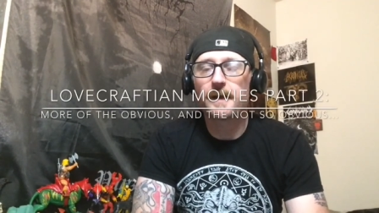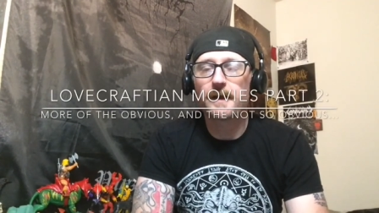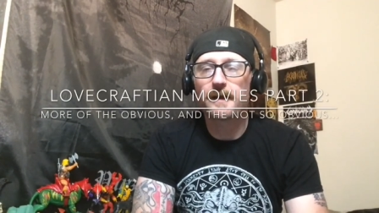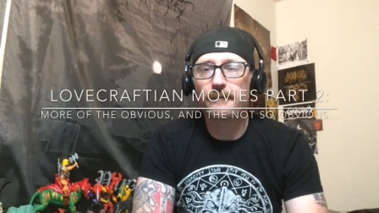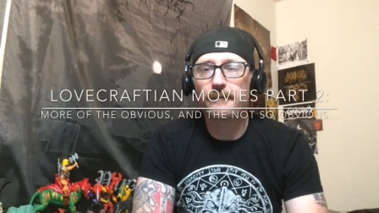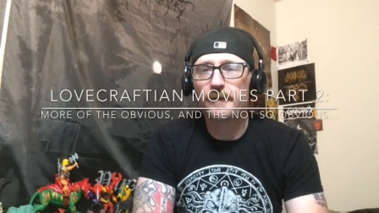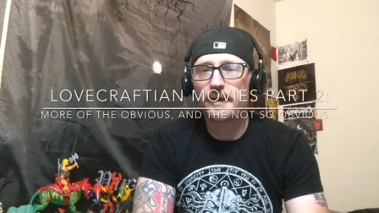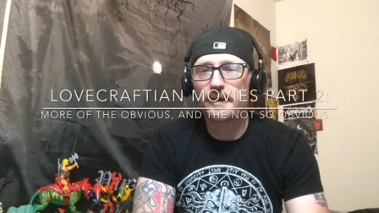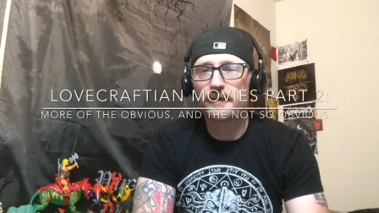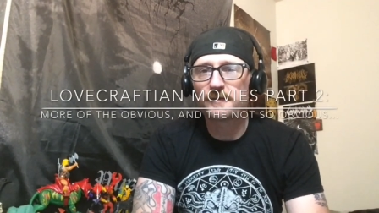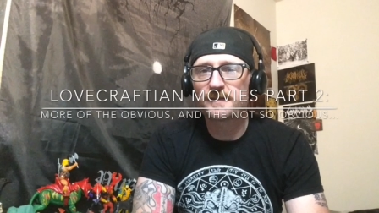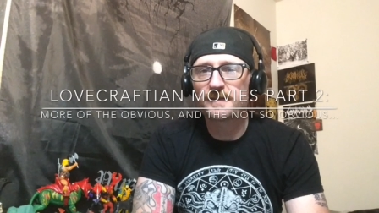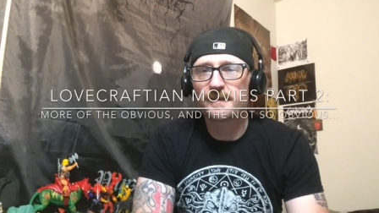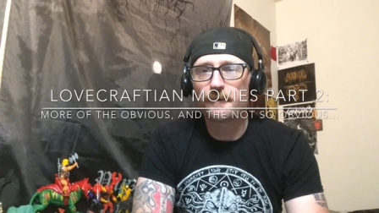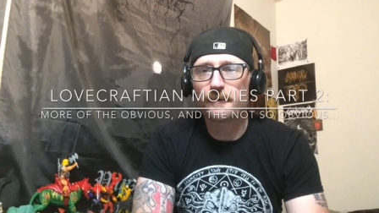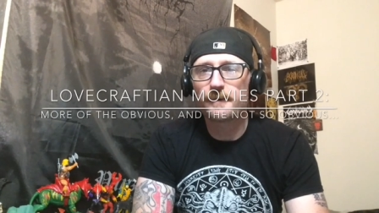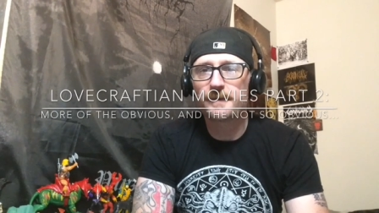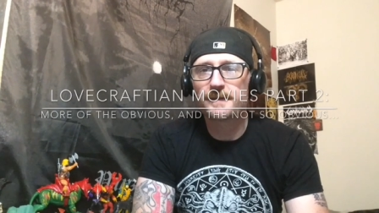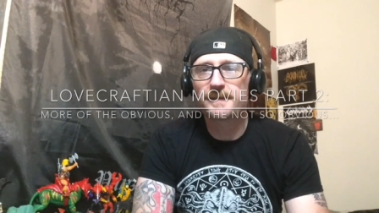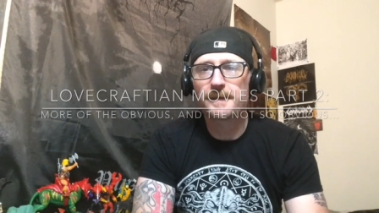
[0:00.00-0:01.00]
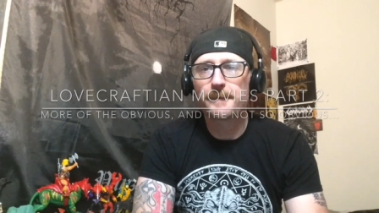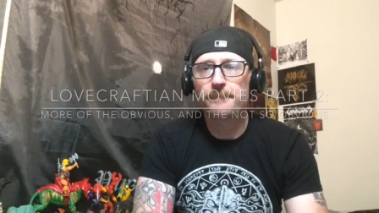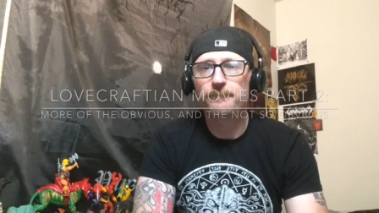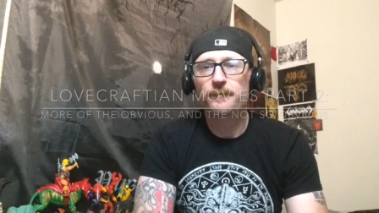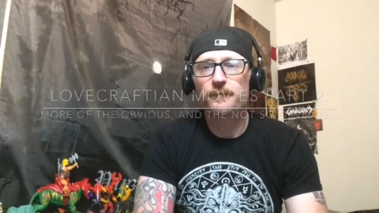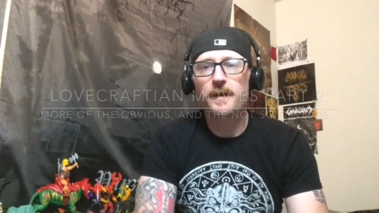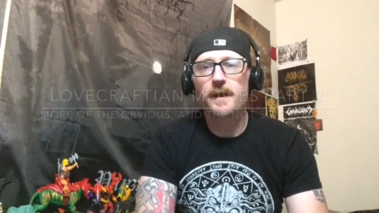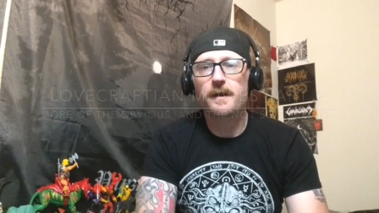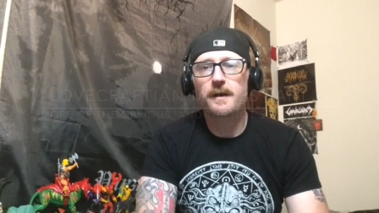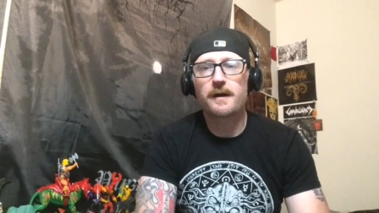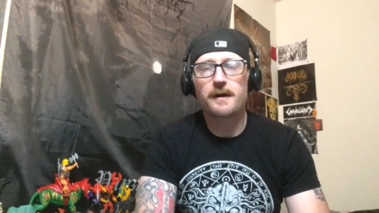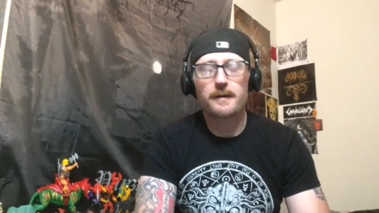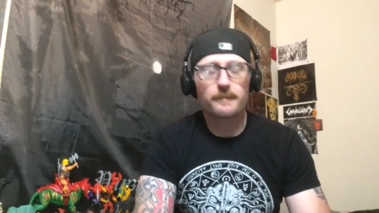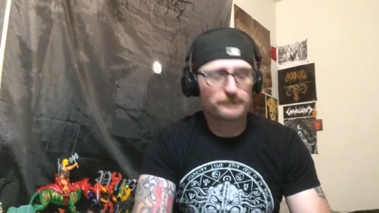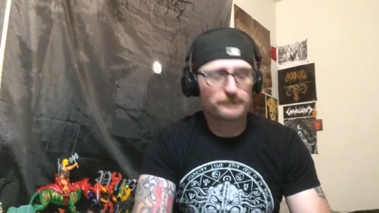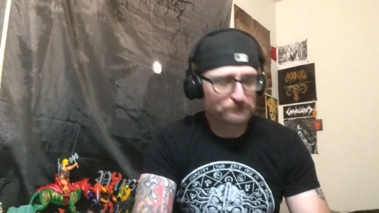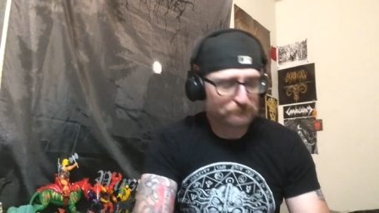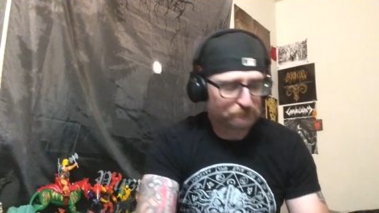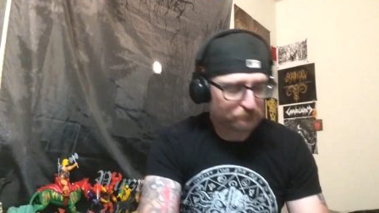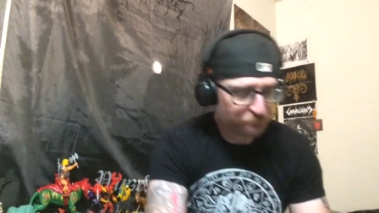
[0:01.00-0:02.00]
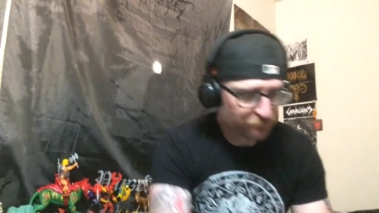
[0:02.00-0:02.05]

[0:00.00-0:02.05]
uh, video series. Um,